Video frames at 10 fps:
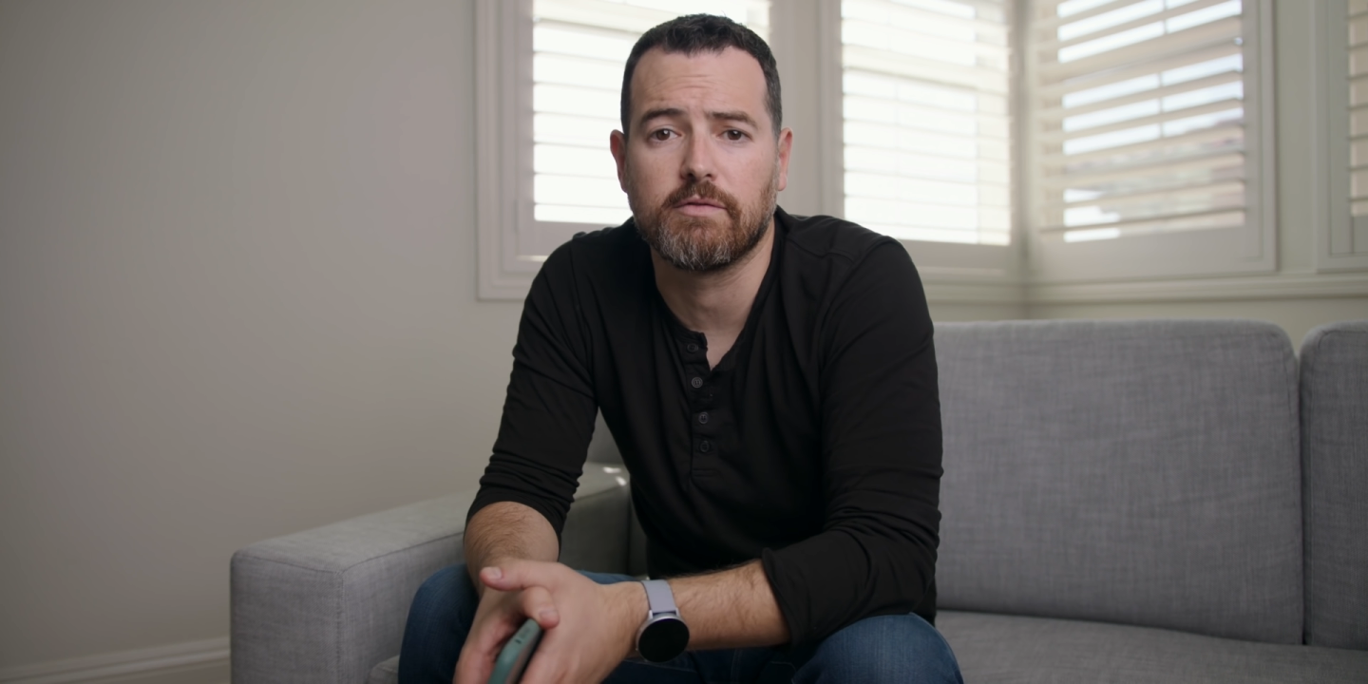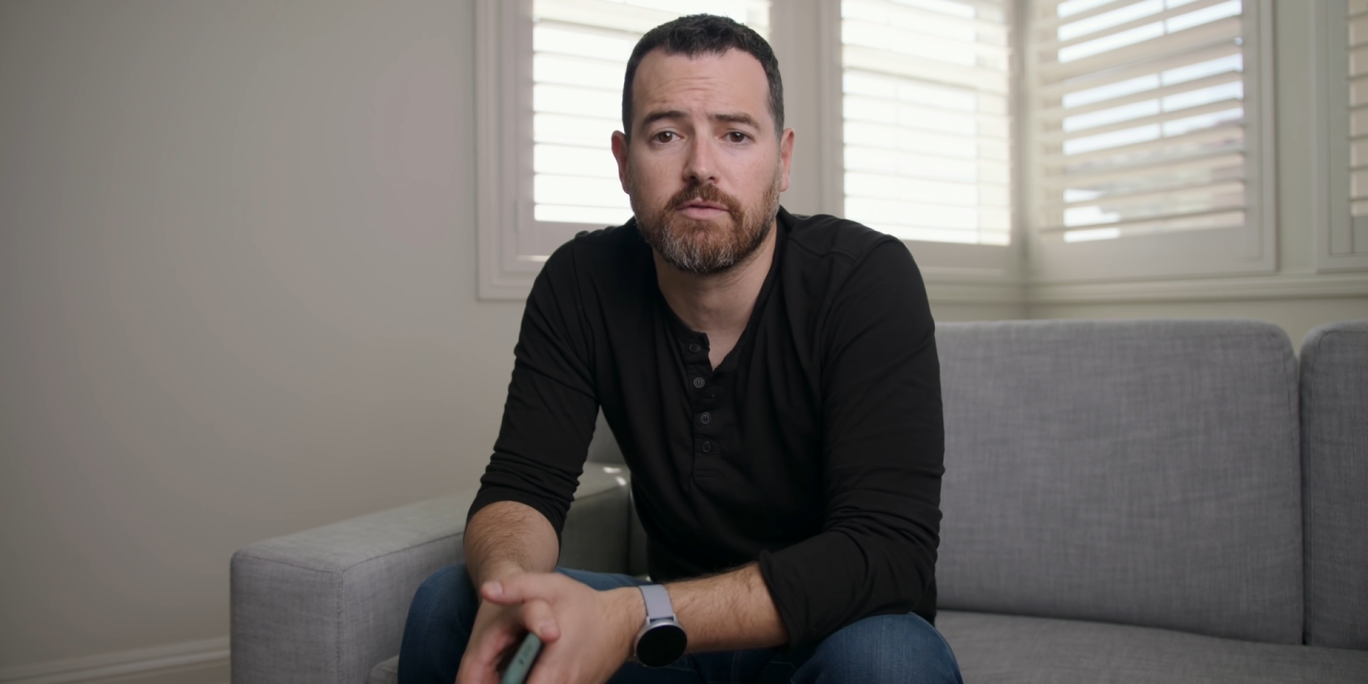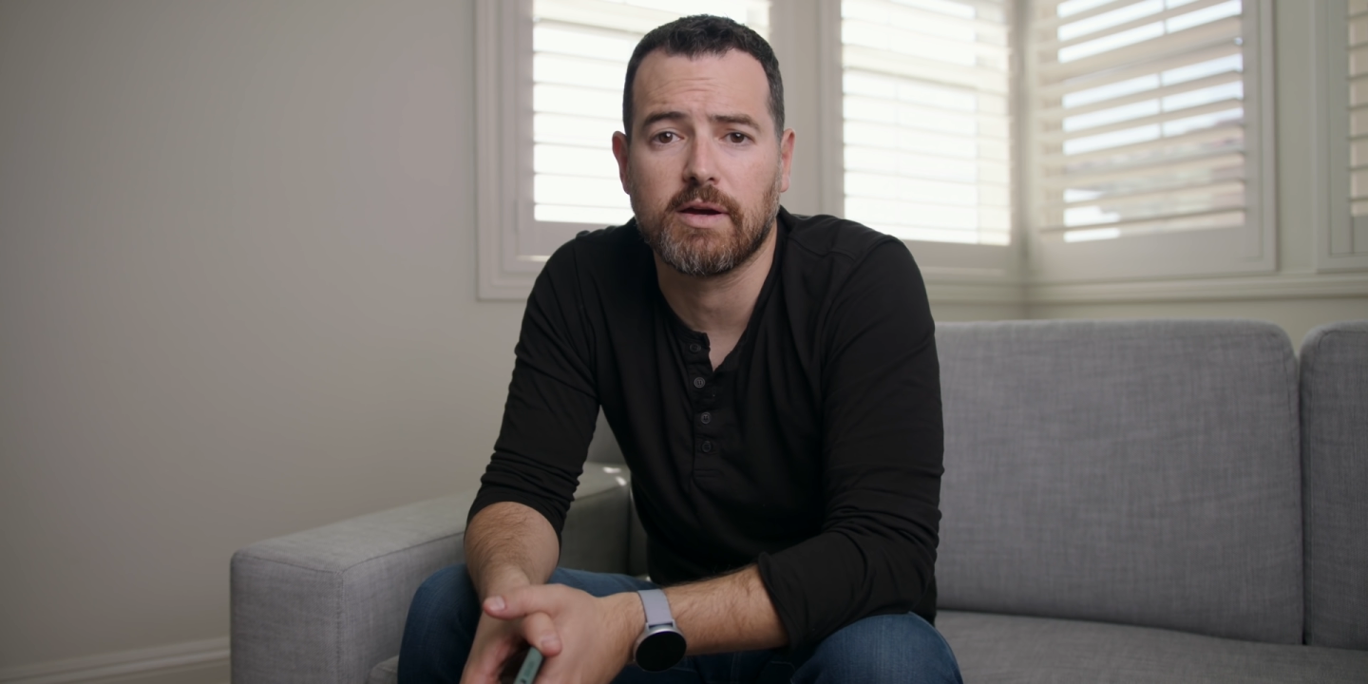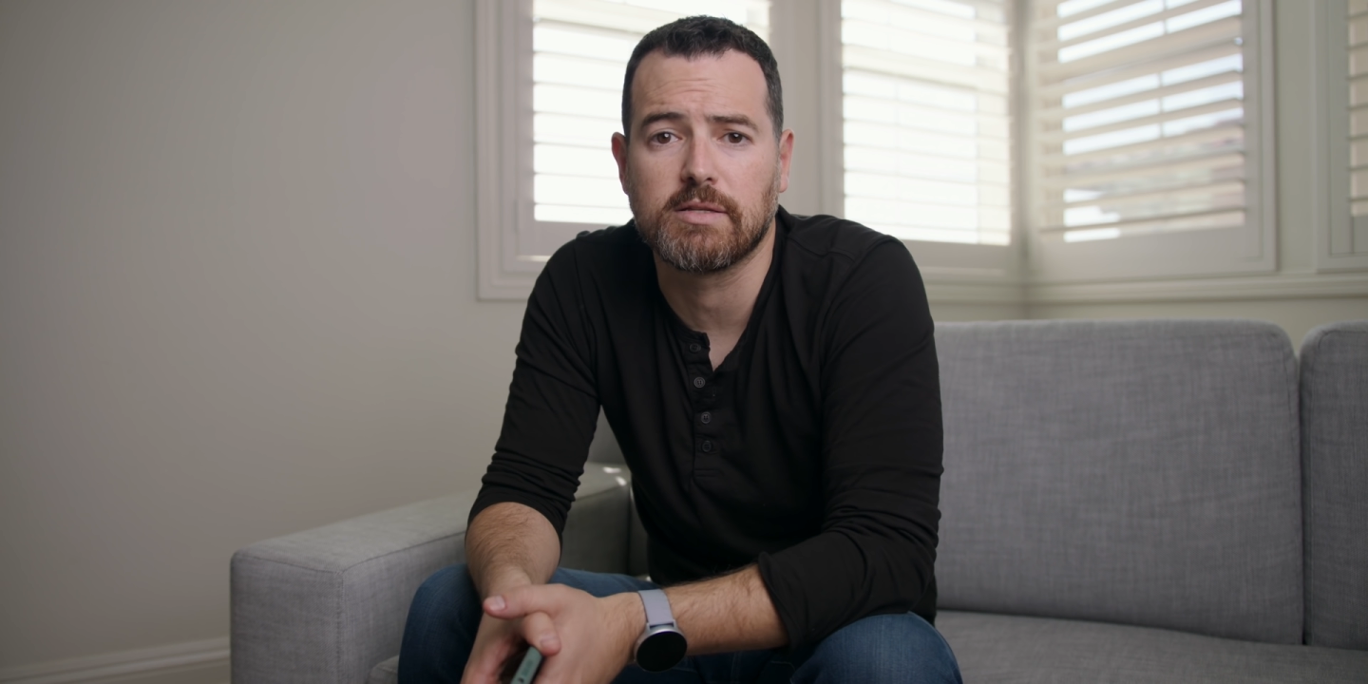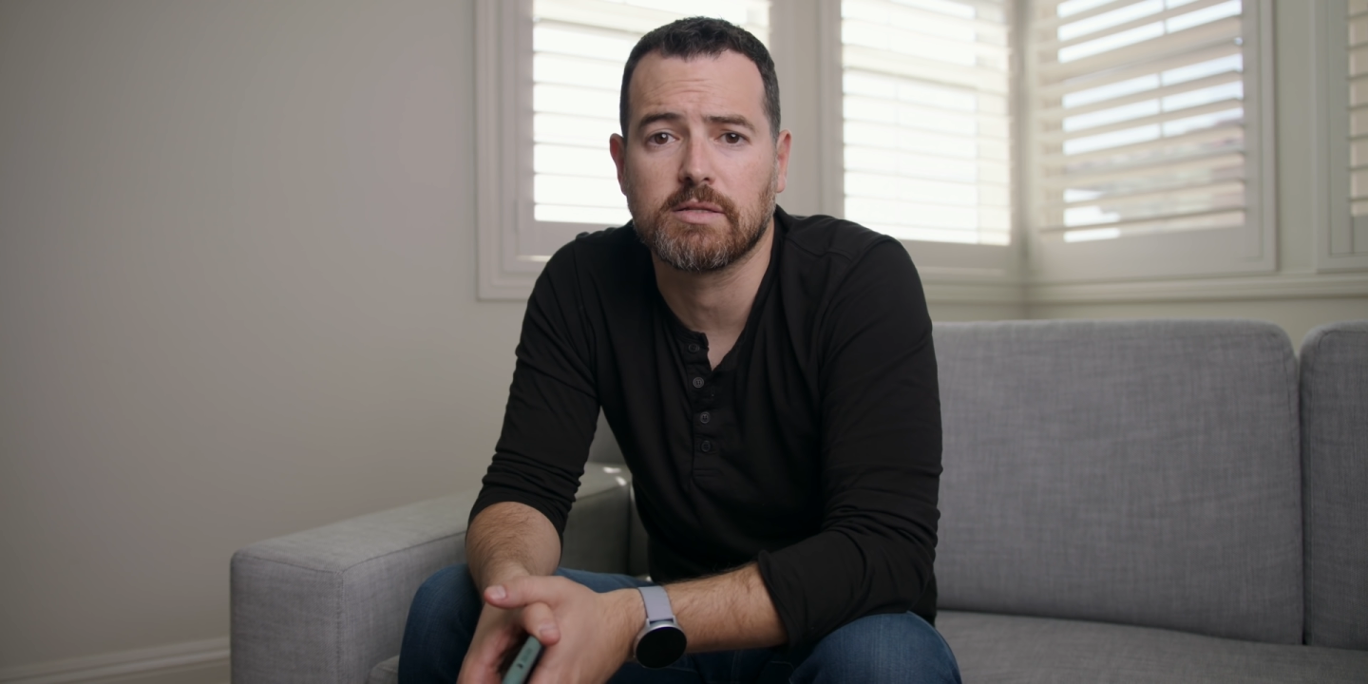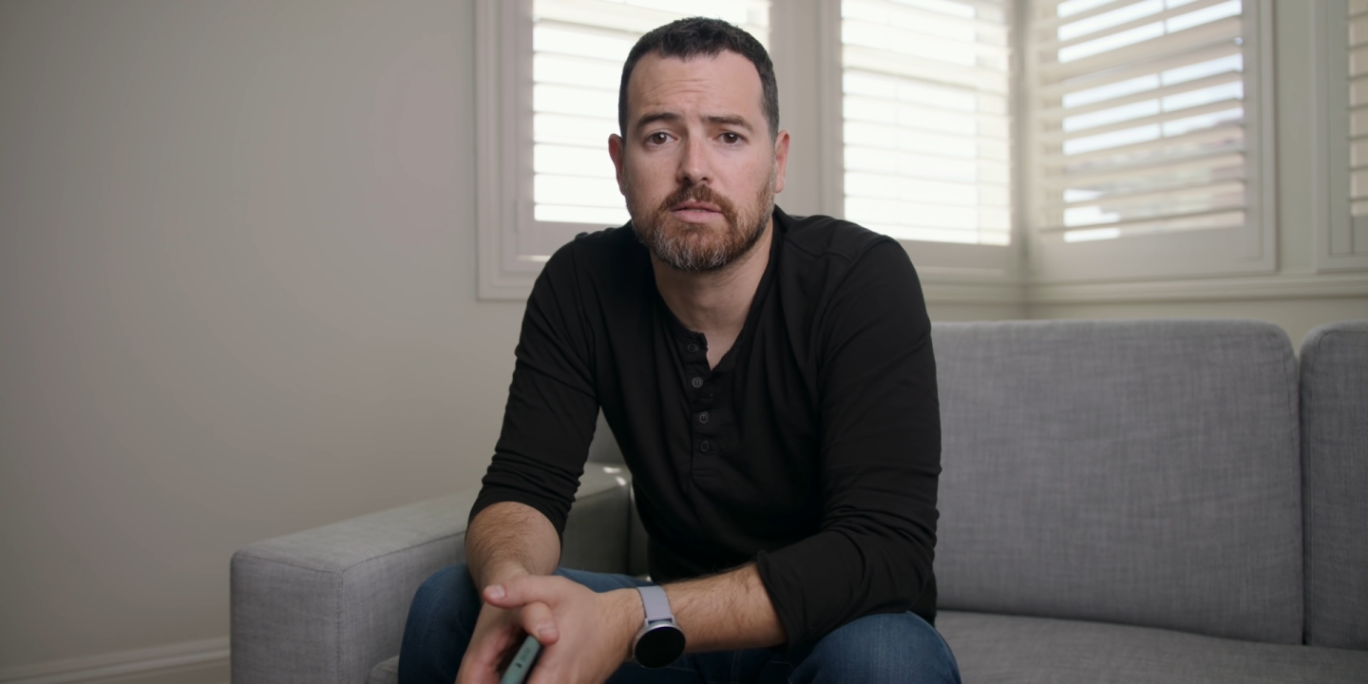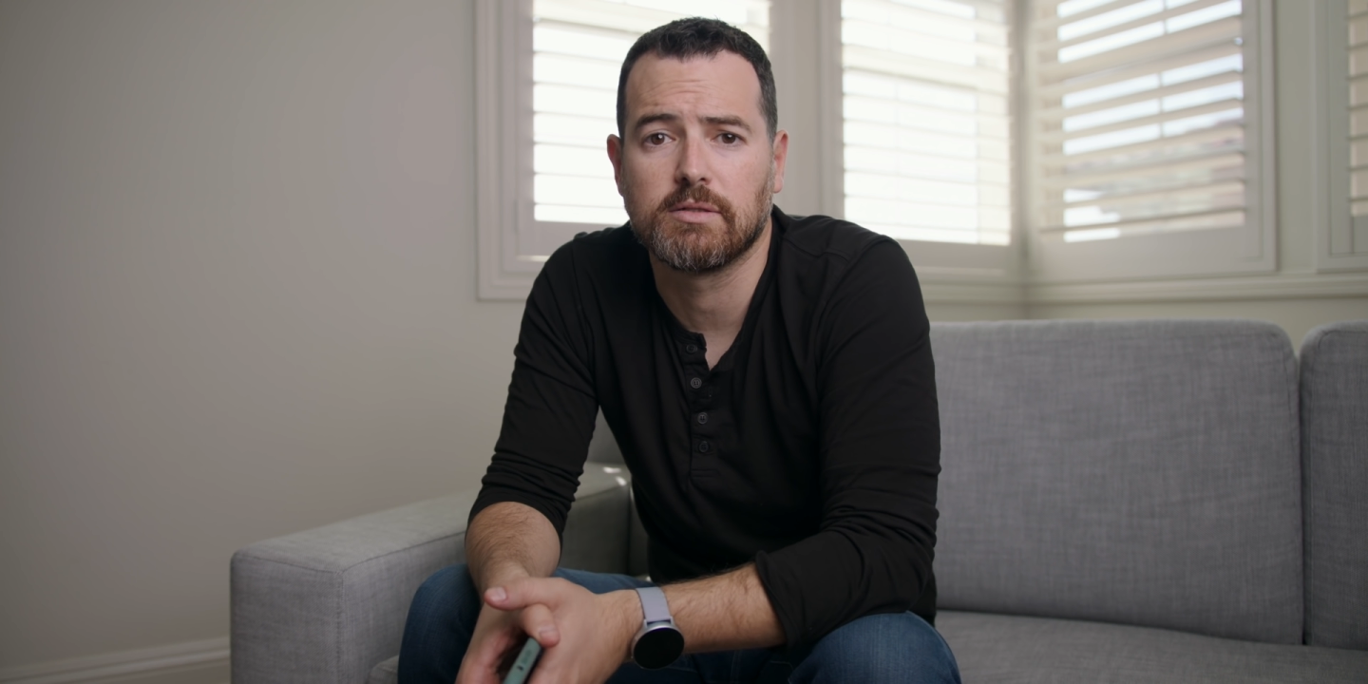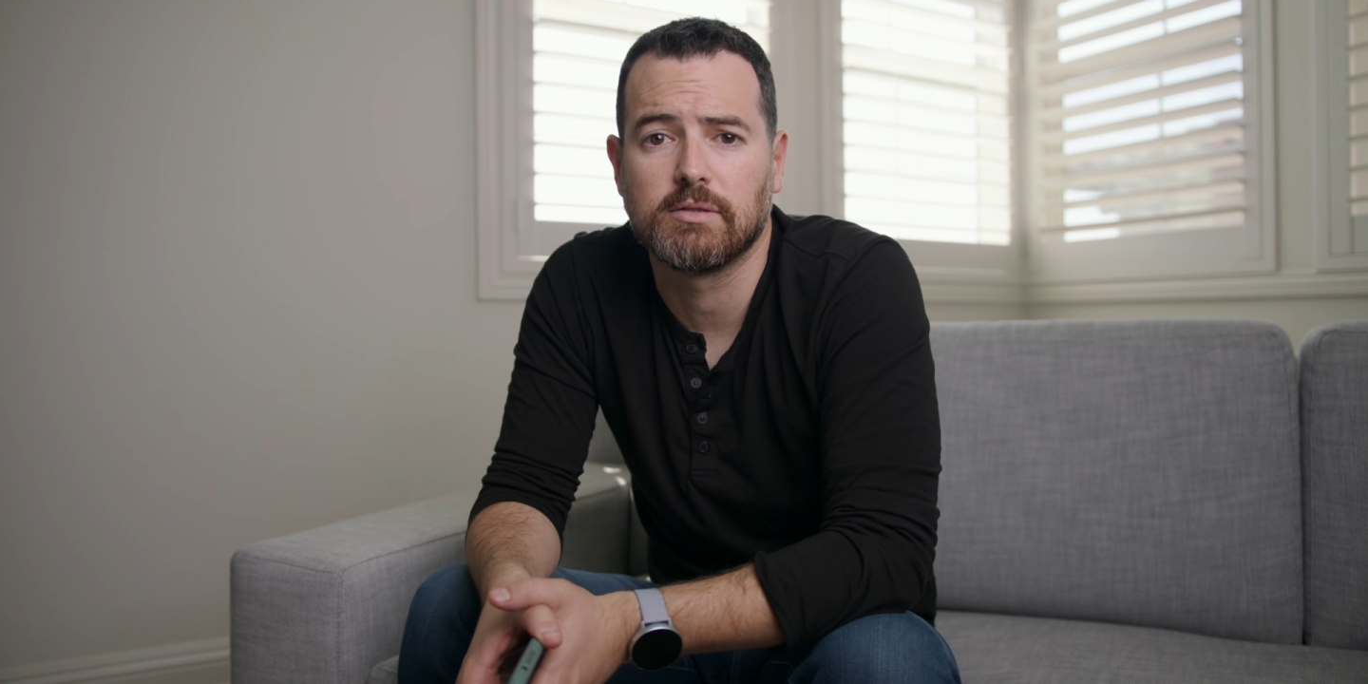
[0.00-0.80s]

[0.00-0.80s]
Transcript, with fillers: of devices.